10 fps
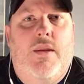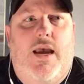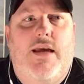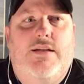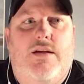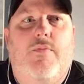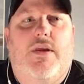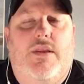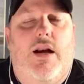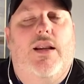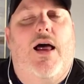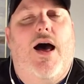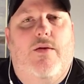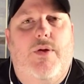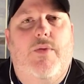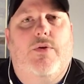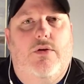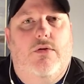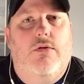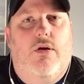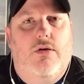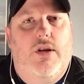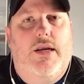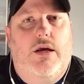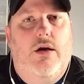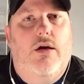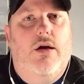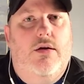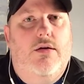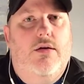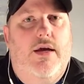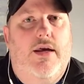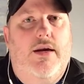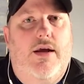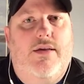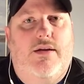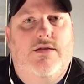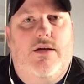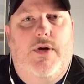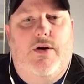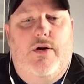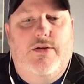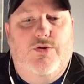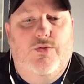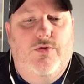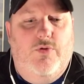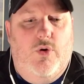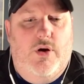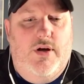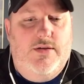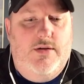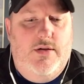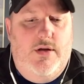it's something that a lot of people are leaning on, and I think it's going to be a great tool for us.